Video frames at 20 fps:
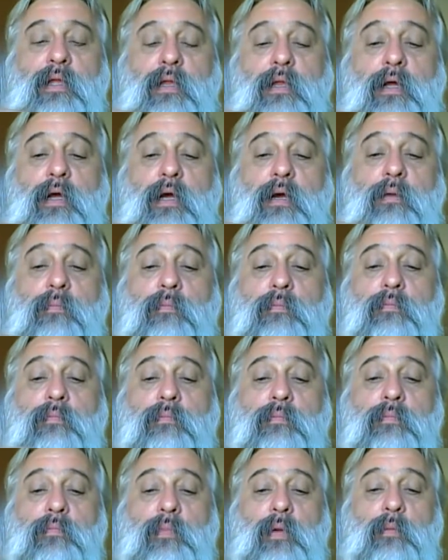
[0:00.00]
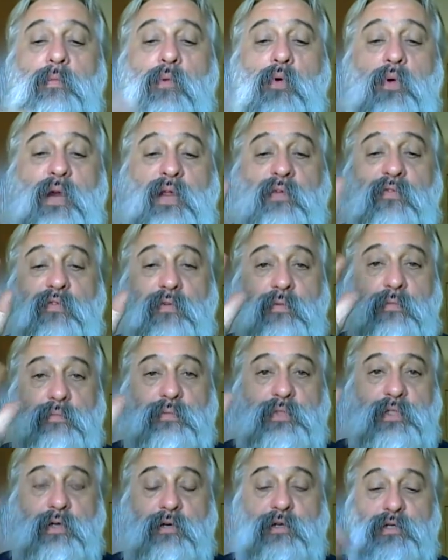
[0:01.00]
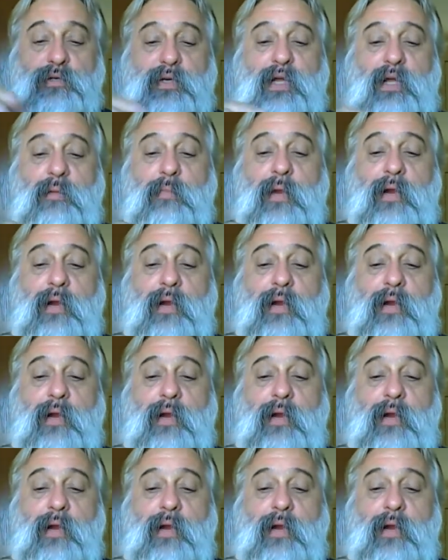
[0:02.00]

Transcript: I'm going in for surgery on